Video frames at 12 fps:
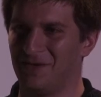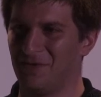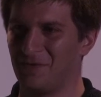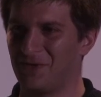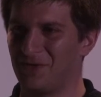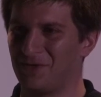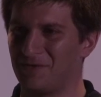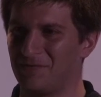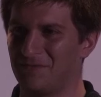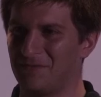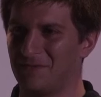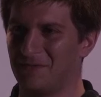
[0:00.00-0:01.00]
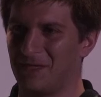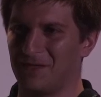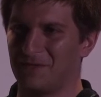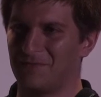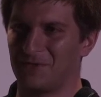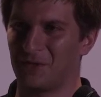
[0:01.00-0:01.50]
whether
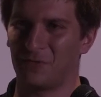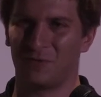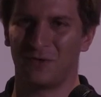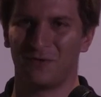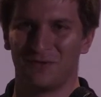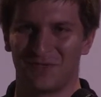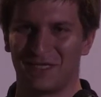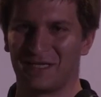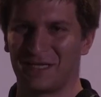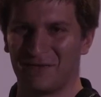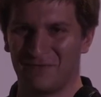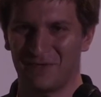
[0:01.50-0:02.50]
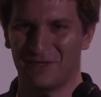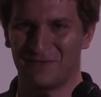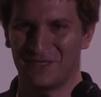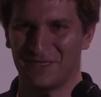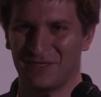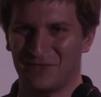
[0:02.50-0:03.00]
GoPro is going to get involved
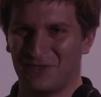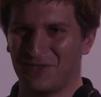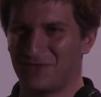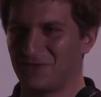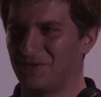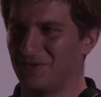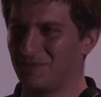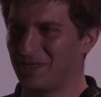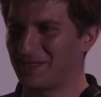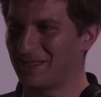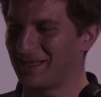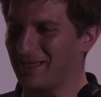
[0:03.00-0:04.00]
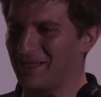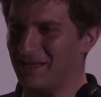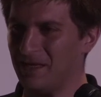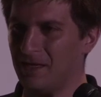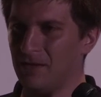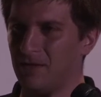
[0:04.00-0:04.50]
in this or something like that,
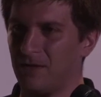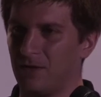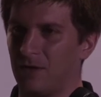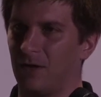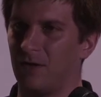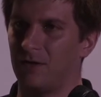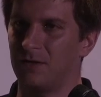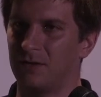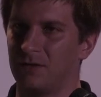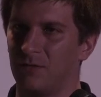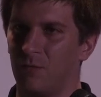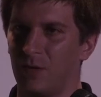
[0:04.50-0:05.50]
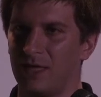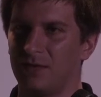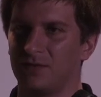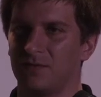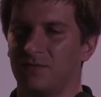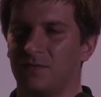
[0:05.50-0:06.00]
there are
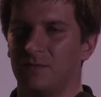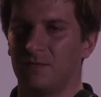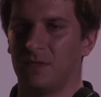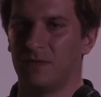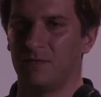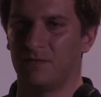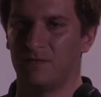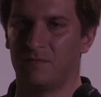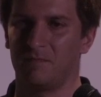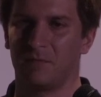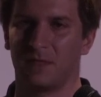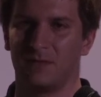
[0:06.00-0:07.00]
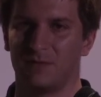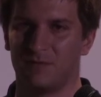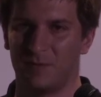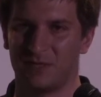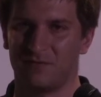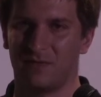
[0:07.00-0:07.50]
ways of
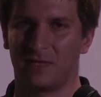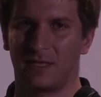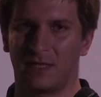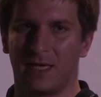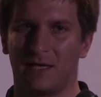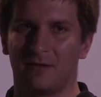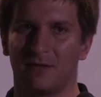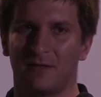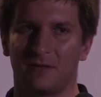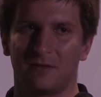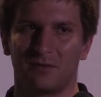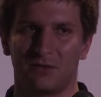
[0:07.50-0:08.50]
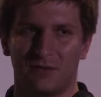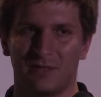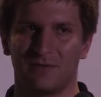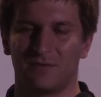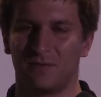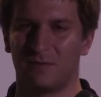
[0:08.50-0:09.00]
specifying and cataloging
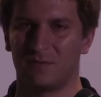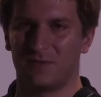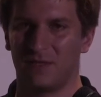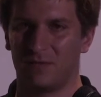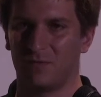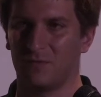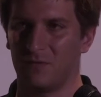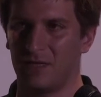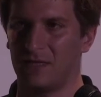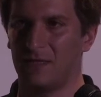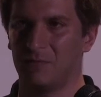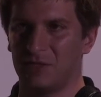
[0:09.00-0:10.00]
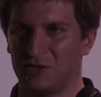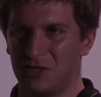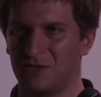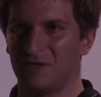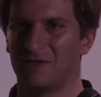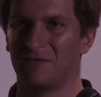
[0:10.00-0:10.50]
transforms that can be
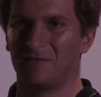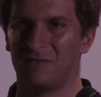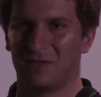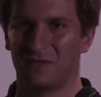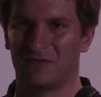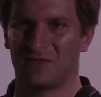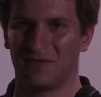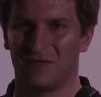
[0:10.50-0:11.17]
shared, and you can say,